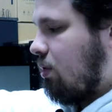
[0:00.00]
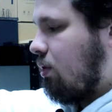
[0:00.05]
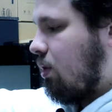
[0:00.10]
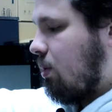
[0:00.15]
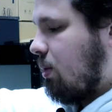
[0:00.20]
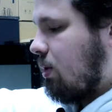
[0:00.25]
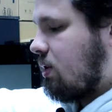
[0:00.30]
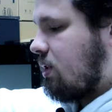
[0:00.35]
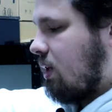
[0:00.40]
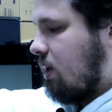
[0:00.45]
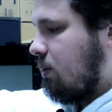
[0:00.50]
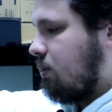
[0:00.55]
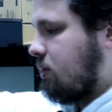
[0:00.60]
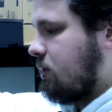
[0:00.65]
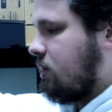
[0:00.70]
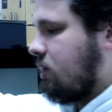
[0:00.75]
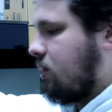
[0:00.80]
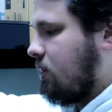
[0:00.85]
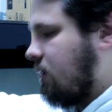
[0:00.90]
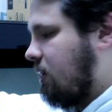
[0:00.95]
thermal
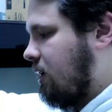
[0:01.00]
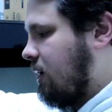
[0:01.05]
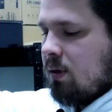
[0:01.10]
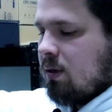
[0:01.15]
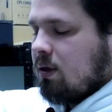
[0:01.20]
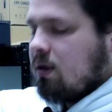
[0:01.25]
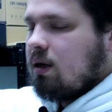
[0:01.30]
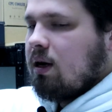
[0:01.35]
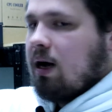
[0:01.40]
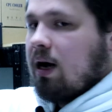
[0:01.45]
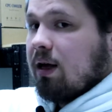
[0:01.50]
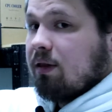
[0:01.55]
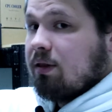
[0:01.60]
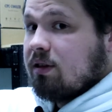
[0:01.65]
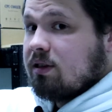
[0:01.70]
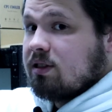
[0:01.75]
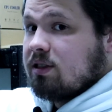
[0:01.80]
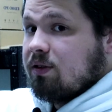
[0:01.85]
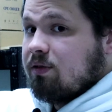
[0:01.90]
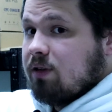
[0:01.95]
temps on
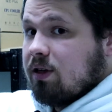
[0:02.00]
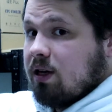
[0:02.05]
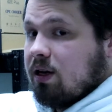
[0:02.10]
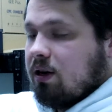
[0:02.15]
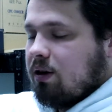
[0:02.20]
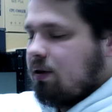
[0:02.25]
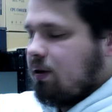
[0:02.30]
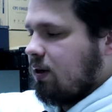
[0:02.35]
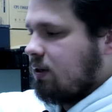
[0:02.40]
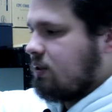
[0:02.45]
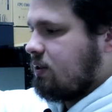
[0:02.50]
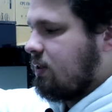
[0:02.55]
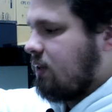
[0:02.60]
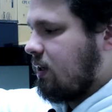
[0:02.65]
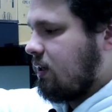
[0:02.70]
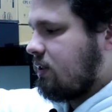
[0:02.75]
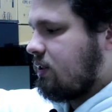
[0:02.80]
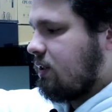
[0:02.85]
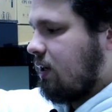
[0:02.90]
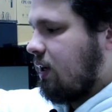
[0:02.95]
this 7900
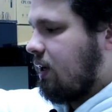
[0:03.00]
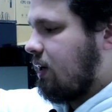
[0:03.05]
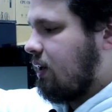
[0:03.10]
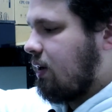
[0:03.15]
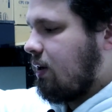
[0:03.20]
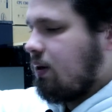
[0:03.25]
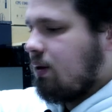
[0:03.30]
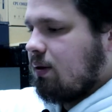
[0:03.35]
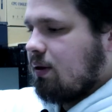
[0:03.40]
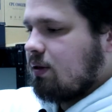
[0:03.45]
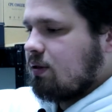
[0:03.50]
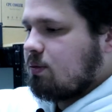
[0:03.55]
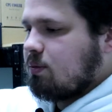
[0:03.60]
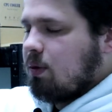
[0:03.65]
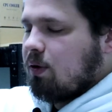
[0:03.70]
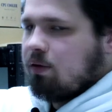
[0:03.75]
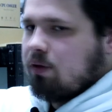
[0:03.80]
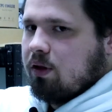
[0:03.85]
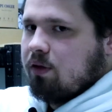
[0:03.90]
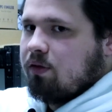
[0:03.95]
XTX and it is
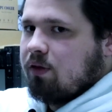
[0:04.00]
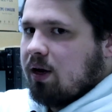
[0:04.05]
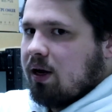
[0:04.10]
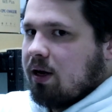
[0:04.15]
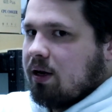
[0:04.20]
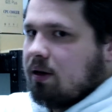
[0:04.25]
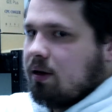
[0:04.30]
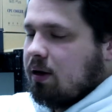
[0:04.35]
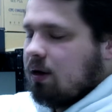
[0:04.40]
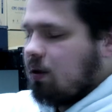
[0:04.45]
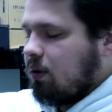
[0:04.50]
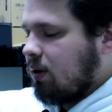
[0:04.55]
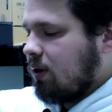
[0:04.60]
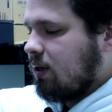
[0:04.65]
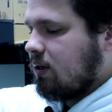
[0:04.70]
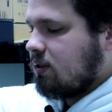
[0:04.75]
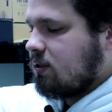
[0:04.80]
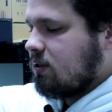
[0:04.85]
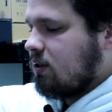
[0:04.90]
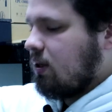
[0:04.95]
perfectly fine. It
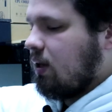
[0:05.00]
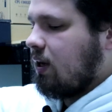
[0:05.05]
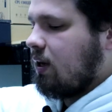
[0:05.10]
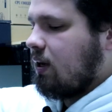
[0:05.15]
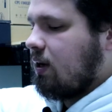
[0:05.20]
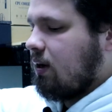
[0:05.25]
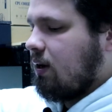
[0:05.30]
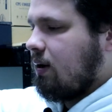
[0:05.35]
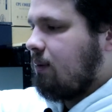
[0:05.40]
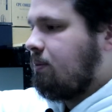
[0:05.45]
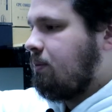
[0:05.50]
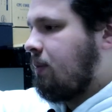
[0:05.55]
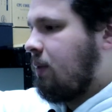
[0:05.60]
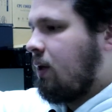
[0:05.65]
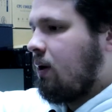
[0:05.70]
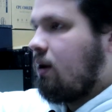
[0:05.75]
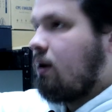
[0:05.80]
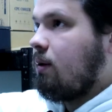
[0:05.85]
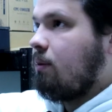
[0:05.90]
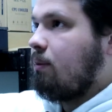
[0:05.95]
only gets to like
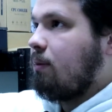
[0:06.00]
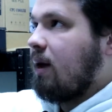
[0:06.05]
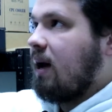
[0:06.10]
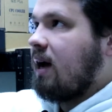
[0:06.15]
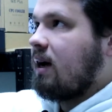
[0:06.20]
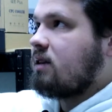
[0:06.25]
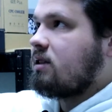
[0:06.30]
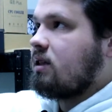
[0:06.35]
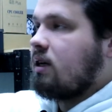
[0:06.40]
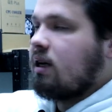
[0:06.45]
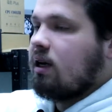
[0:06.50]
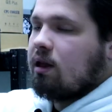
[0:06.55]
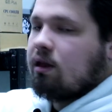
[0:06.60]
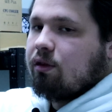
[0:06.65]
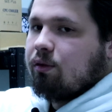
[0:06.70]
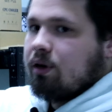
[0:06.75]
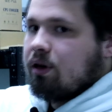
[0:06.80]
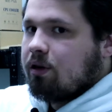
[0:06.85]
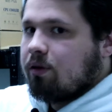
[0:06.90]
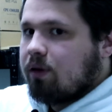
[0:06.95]
max
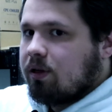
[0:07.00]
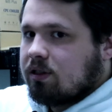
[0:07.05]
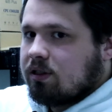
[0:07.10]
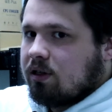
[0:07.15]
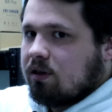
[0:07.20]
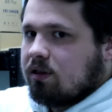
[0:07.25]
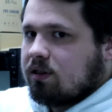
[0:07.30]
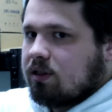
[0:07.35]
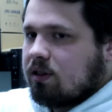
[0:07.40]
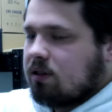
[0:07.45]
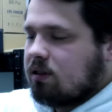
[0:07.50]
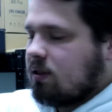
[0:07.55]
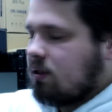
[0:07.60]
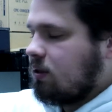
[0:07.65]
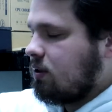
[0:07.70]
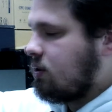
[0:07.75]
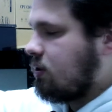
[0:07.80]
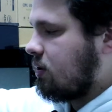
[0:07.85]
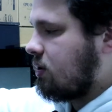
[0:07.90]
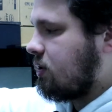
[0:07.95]
83 degrees Celsius
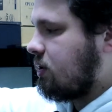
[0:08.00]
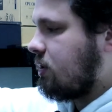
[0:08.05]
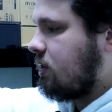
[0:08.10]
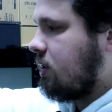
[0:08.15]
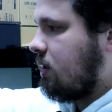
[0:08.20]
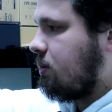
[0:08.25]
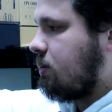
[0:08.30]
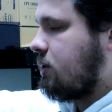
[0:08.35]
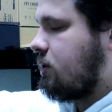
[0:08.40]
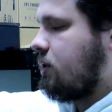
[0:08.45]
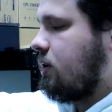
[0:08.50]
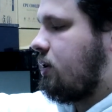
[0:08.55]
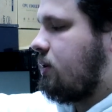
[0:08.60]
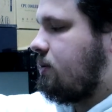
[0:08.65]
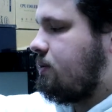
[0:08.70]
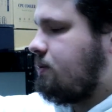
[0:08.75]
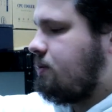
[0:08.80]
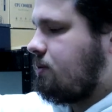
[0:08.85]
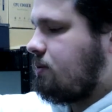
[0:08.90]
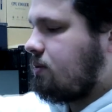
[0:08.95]
on the junction
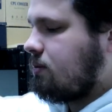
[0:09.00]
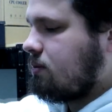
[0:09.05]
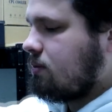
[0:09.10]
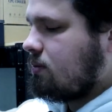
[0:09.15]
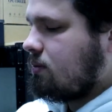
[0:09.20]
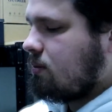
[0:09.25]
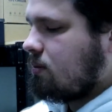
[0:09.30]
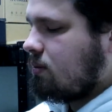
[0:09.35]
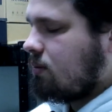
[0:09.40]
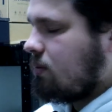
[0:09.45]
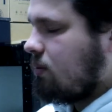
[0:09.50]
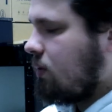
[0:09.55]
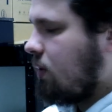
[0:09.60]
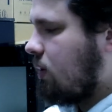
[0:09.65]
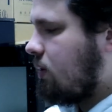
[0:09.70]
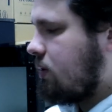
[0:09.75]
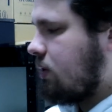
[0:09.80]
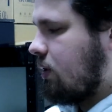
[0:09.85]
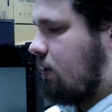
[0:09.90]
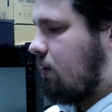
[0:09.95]
temperature.
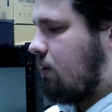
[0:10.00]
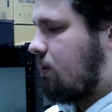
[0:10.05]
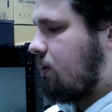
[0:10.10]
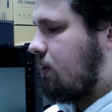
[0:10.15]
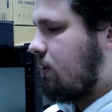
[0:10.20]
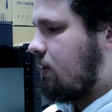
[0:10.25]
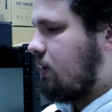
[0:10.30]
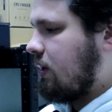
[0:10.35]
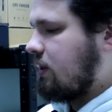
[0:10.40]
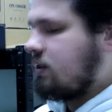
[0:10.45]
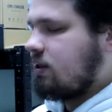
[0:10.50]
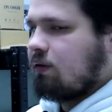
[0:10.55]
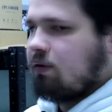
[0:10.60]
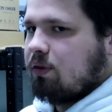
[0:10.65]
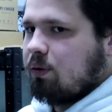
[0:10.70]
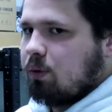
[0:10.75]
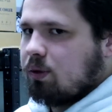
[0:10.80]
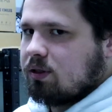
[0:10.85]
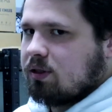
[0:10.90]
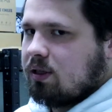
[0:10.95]
So that's
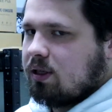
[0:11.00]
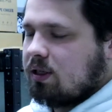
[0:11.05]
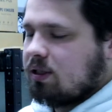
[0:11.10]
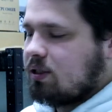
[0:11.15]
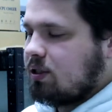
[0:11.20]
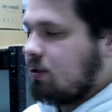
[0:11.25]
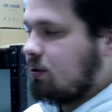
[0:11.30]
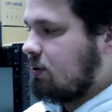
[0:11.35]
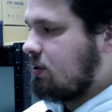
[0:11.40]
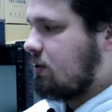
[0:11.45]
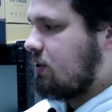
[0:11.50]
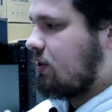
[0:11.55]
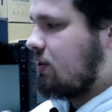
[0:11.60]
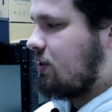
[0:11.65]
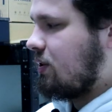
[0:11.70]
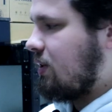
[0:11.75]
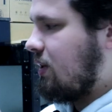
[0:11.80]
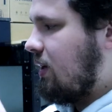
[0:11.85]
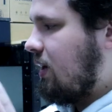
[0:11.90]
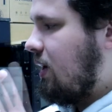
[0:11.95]
definitely wasn't the issue. It's
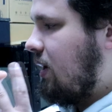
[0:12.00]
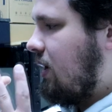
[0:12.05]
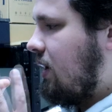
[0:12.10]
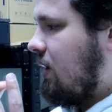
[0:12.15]
just